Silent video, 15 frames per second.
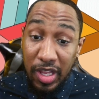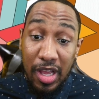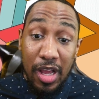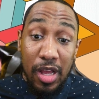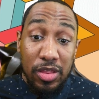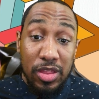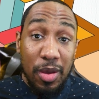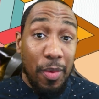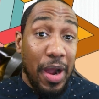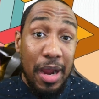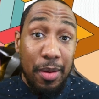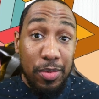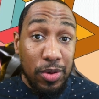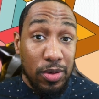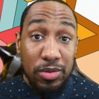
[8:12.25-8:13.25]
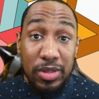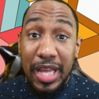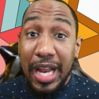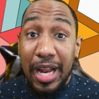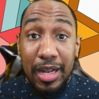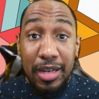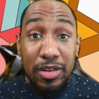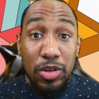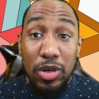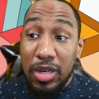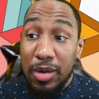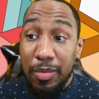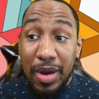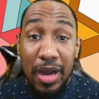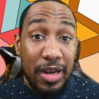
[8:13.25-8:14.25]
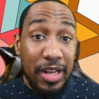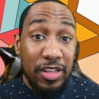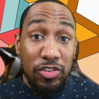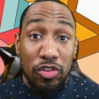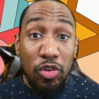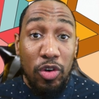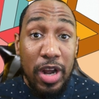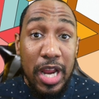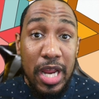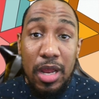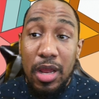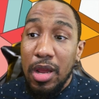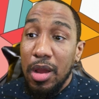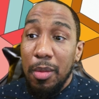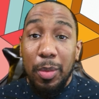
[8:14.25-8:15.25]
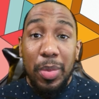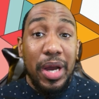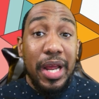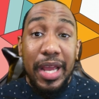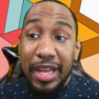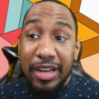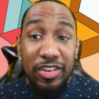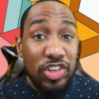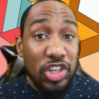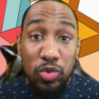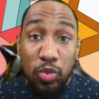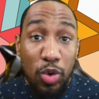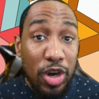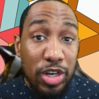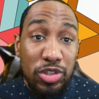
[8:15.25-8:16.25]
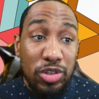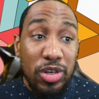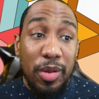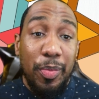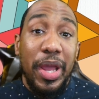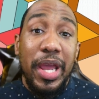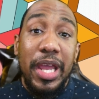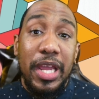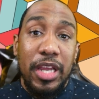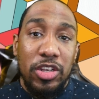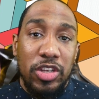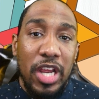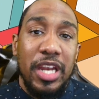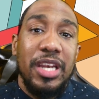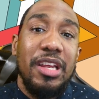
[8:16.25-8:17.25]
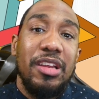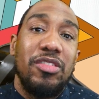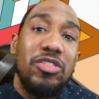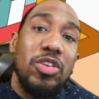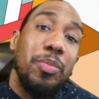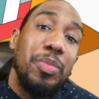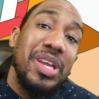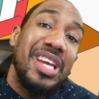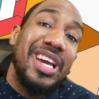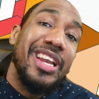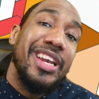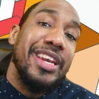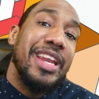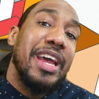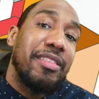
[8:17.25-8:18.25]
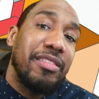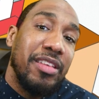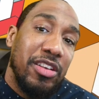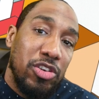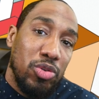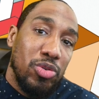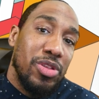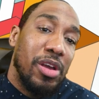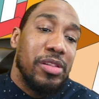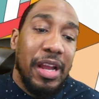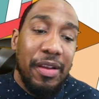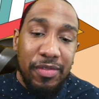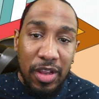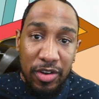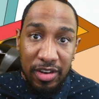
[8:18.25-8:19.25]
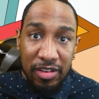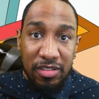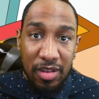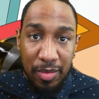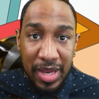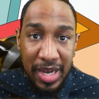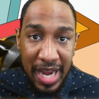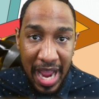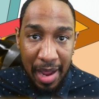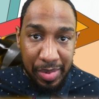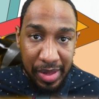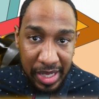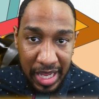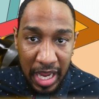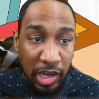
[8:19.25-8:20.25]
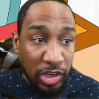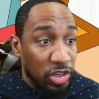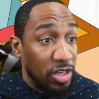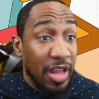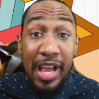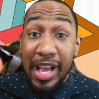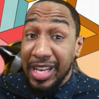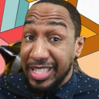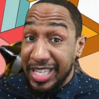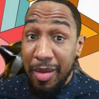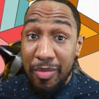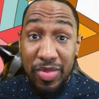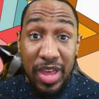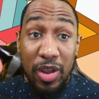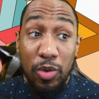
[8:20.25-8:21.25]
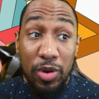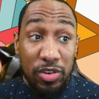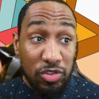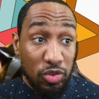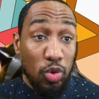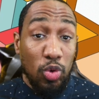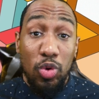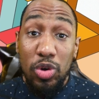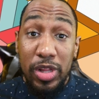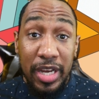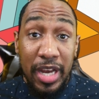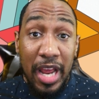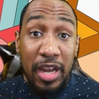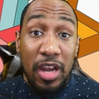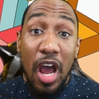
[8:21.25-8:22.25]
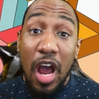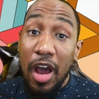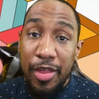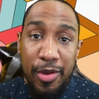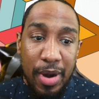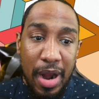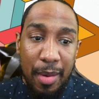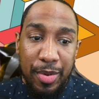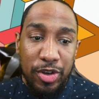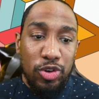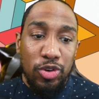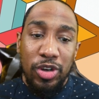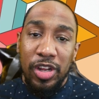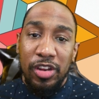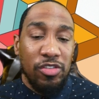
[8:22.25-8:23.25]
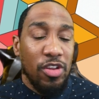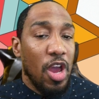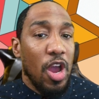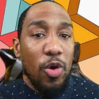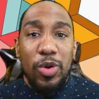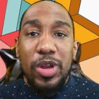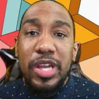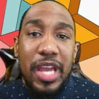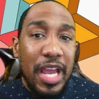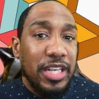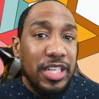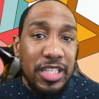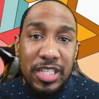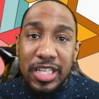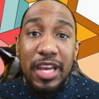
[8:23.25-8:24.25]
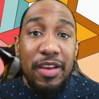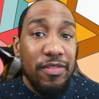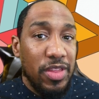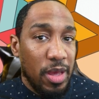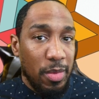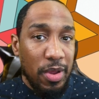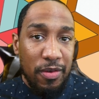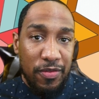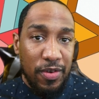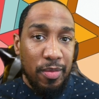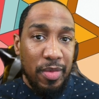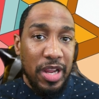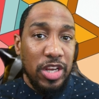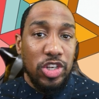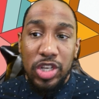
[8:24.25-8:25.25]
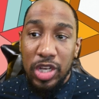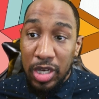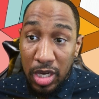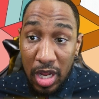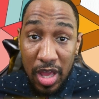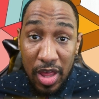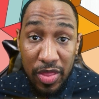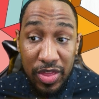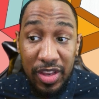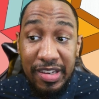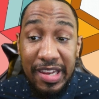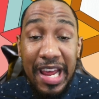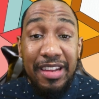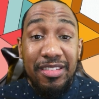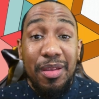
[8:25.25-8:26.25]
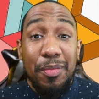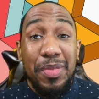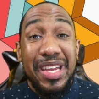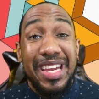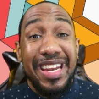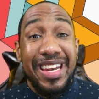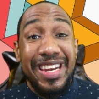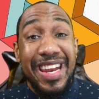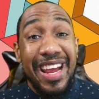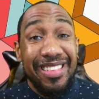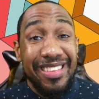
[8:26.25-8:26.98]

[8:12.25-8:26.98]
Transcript: The Bible that I talk about is great, but it's just words on a page. It needs to be connected to their life. There needs to be an application. Same thing with school and other opportunities. We can't just give them information. This has to be connected.